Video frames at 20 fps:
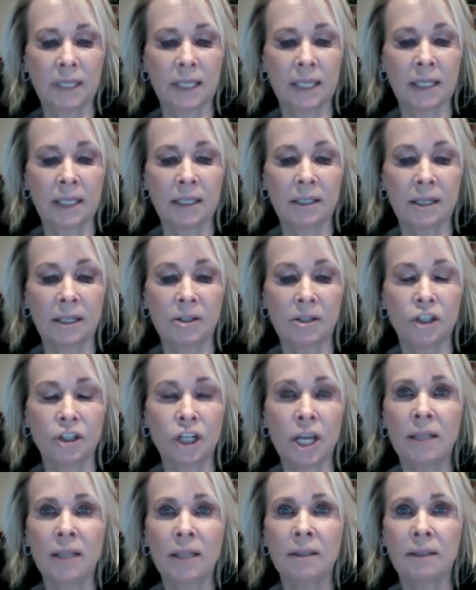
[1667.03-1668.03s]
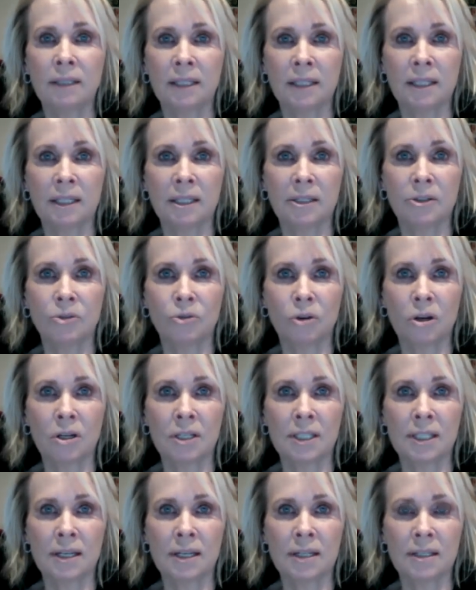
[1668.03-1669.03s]
It gently
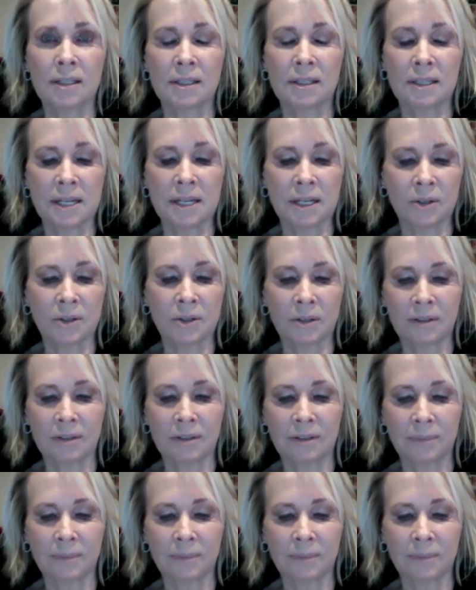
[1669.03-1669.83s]
draws us near.